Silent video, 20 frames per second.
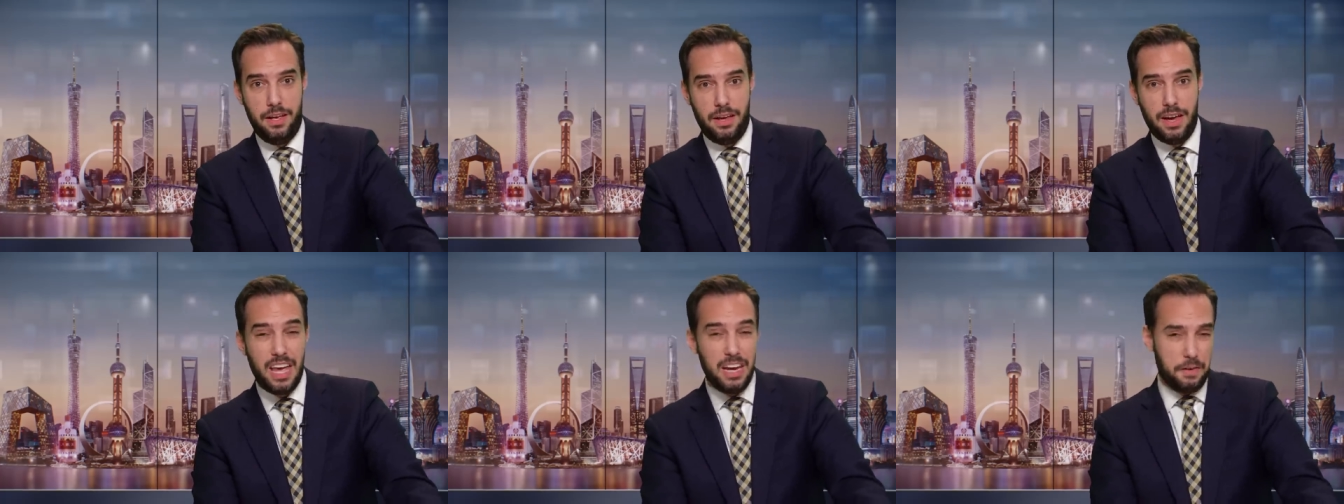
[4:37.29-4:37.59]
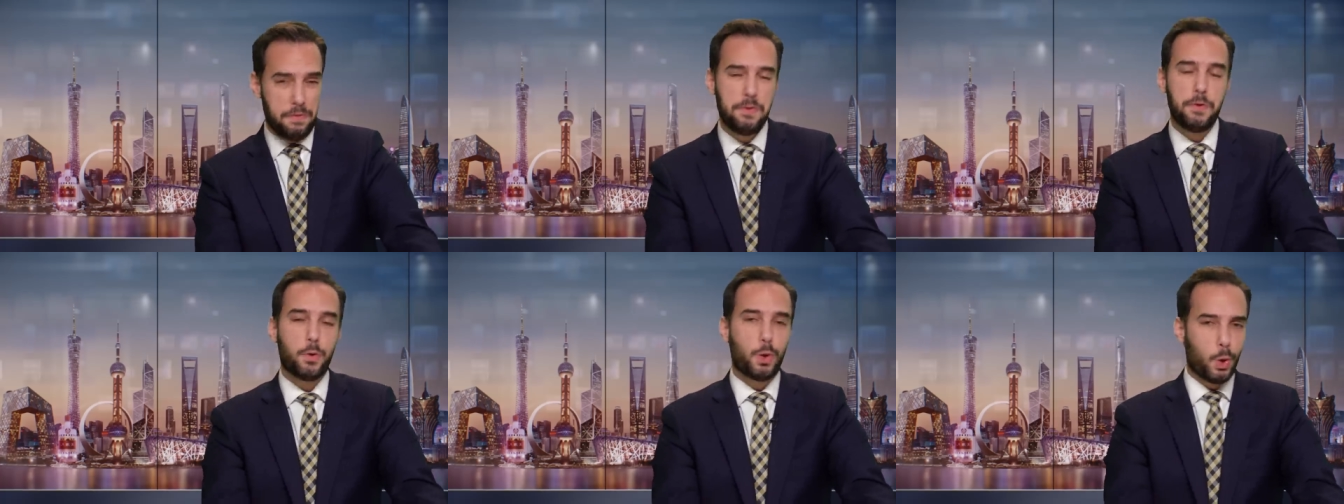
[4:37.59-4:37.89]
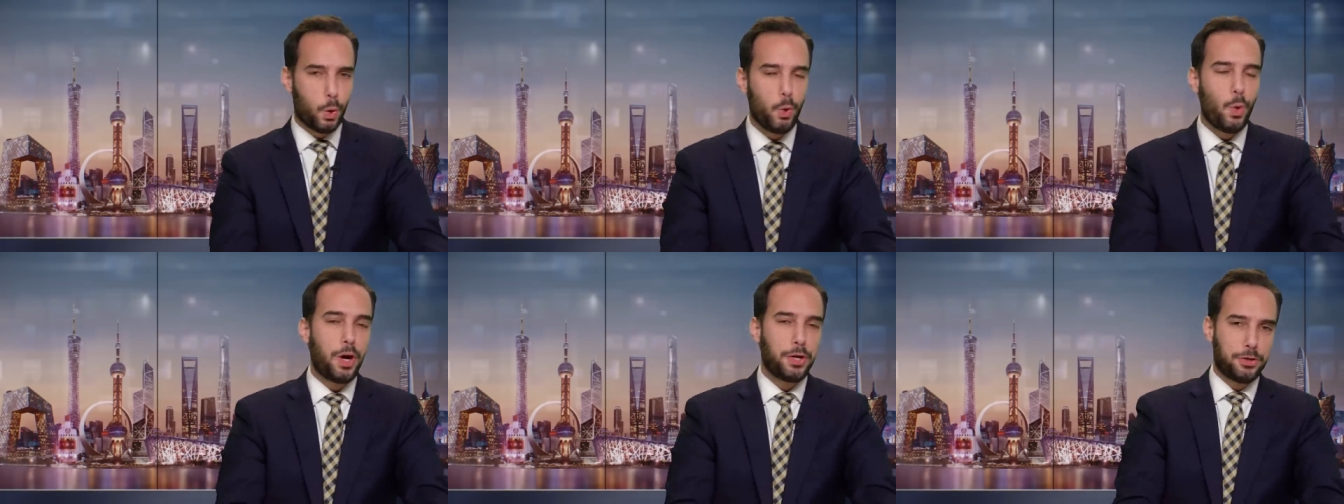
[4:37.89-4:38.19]
And if you
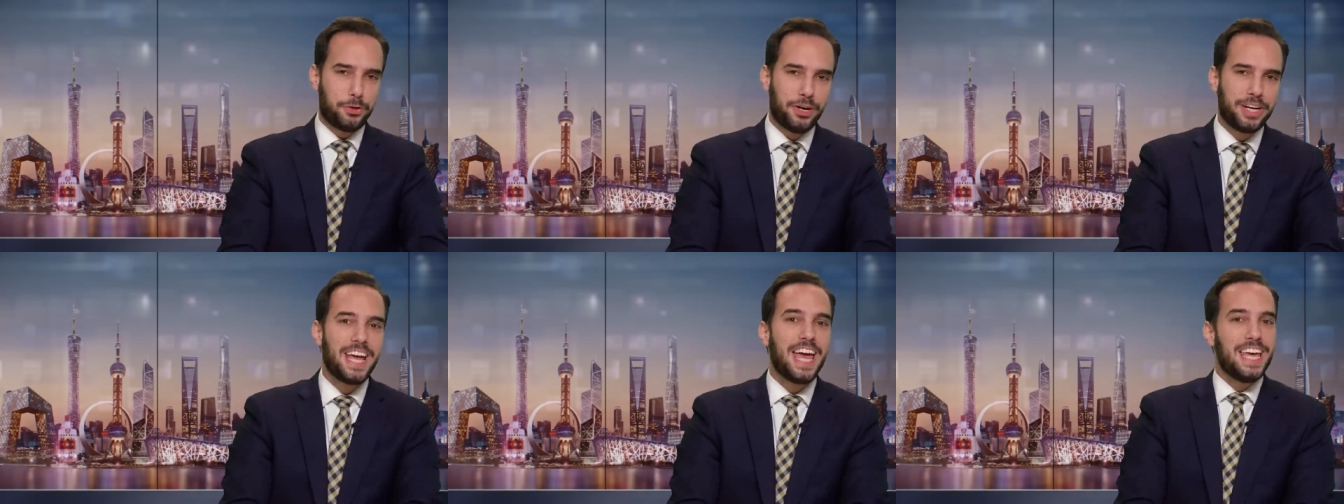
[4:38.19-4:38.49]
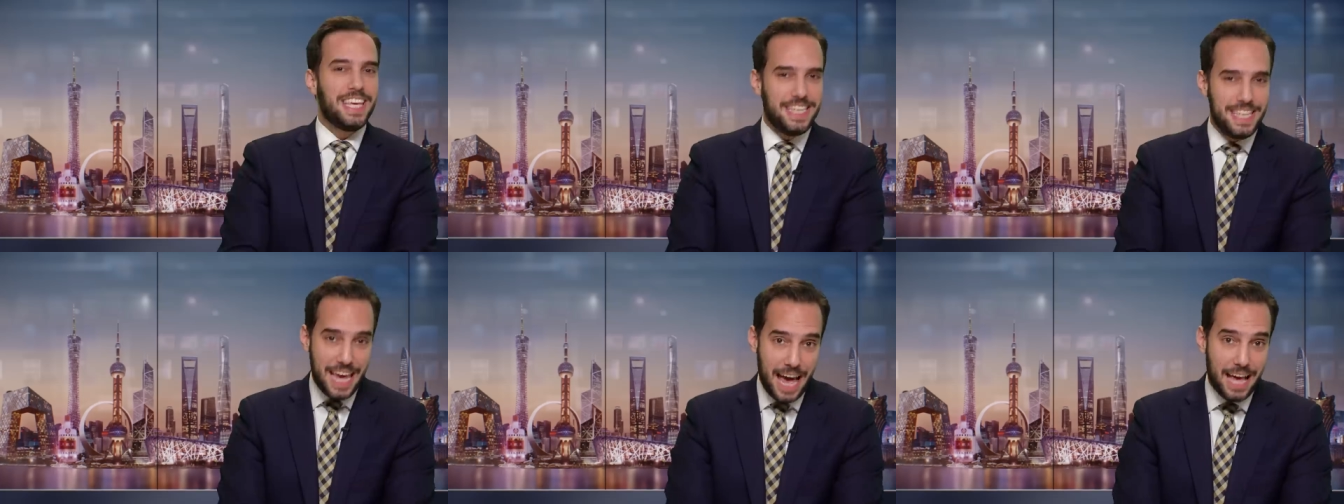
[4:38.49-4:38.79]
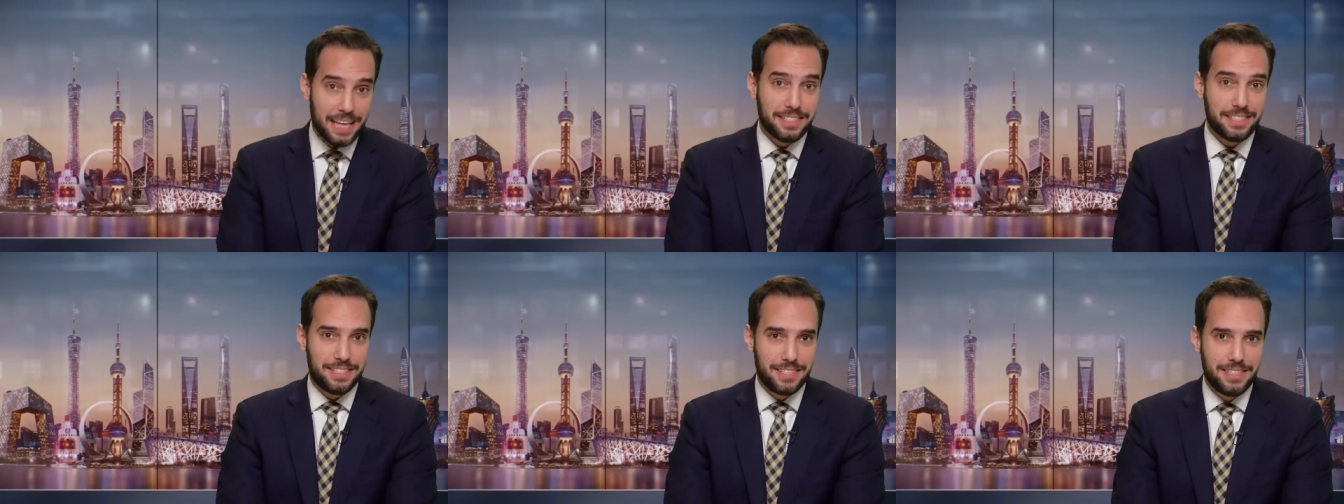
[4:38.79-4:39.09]
were wondering,
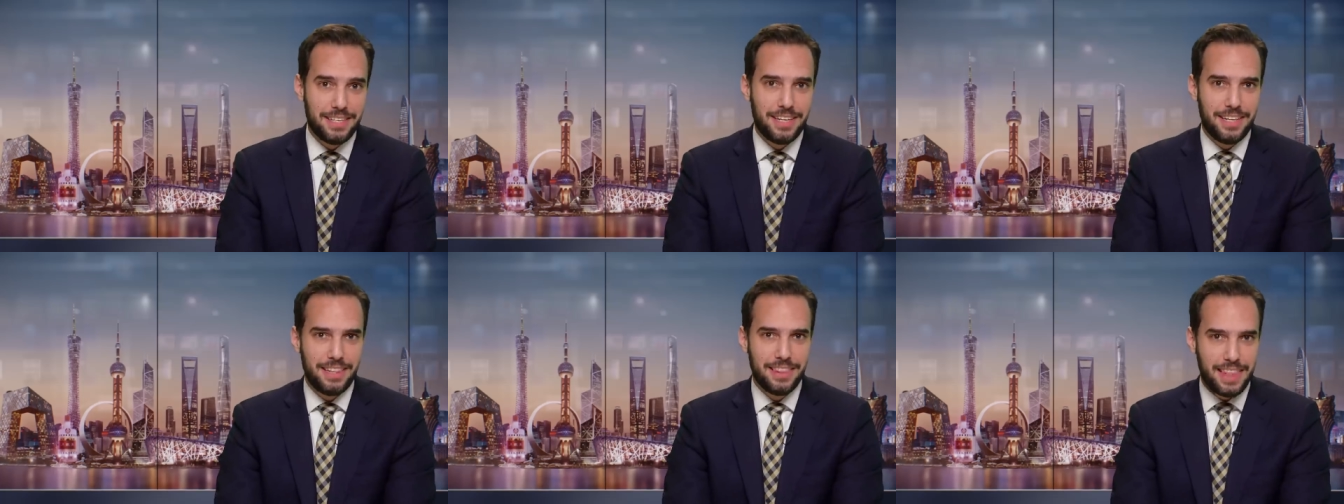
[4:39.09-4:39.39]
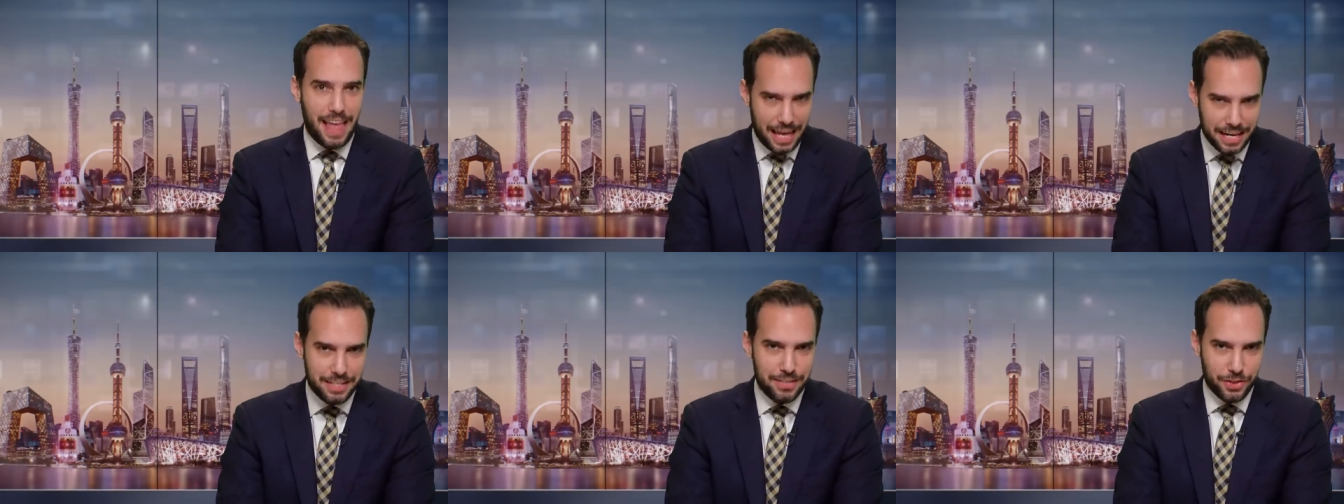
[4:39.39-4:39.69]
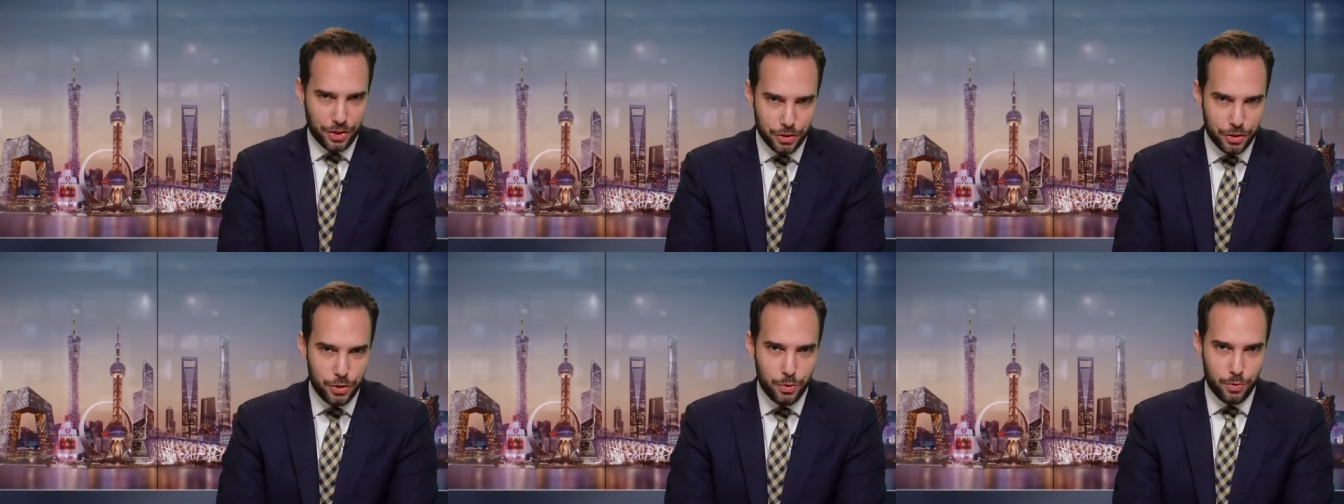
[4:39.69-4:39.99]
yes, that is
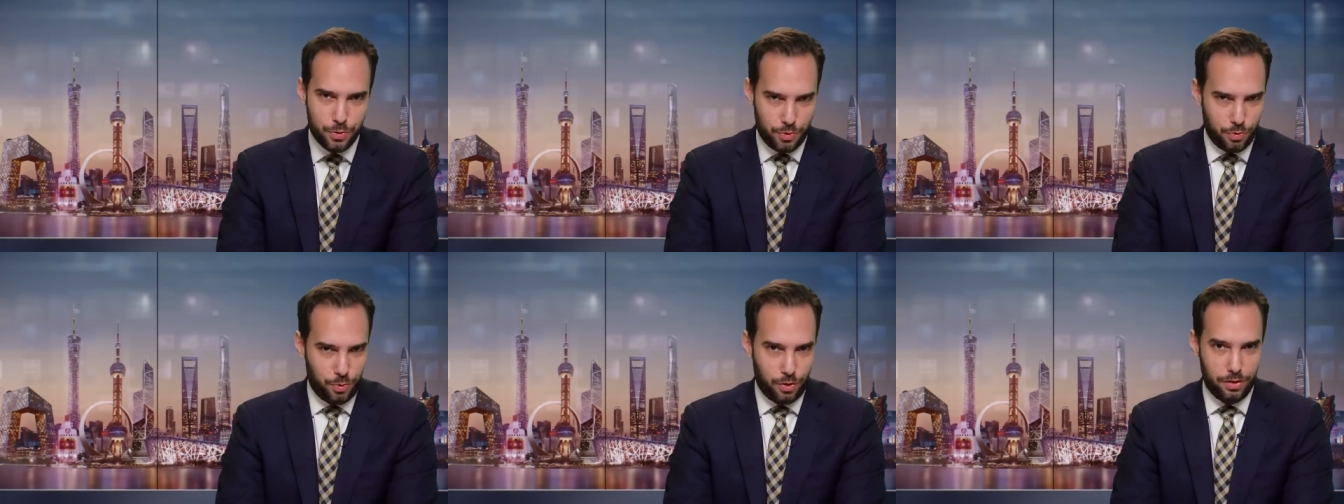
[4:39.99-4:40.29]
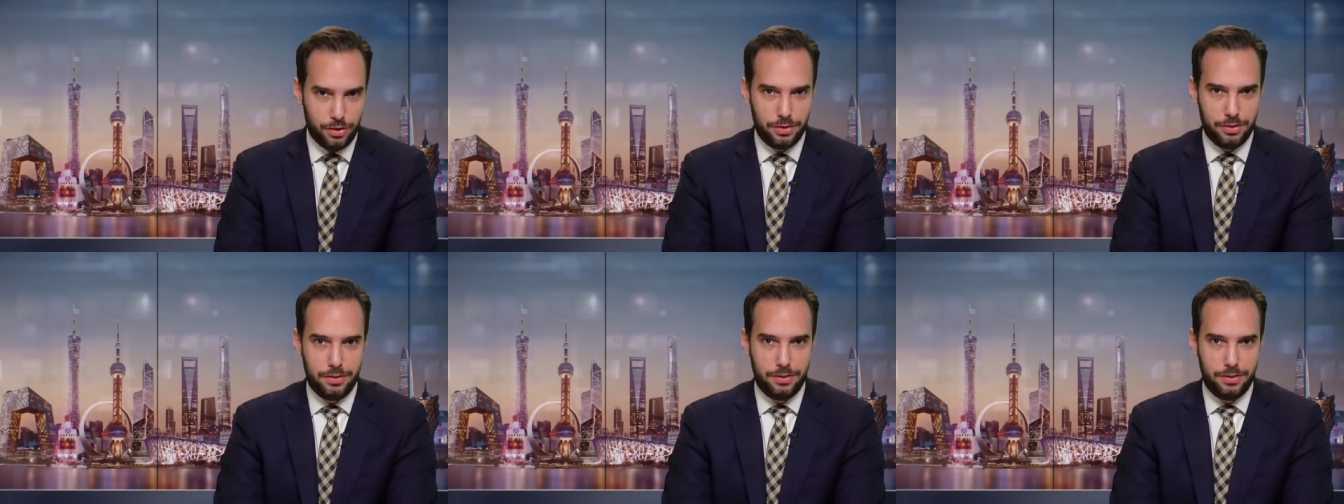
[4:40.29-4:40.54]
unusual.